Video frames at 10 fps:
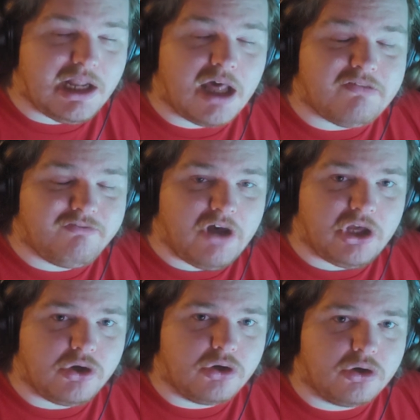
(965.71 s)
on
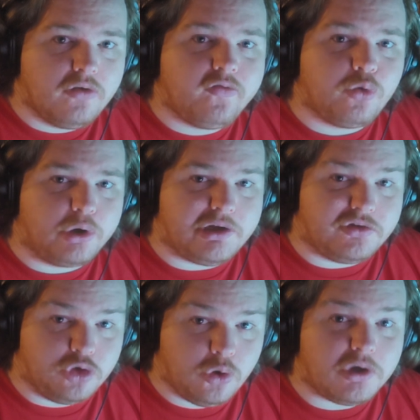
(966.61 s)
fire for
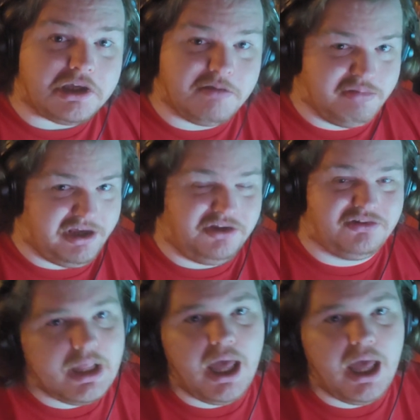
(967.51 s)
his cooking pit.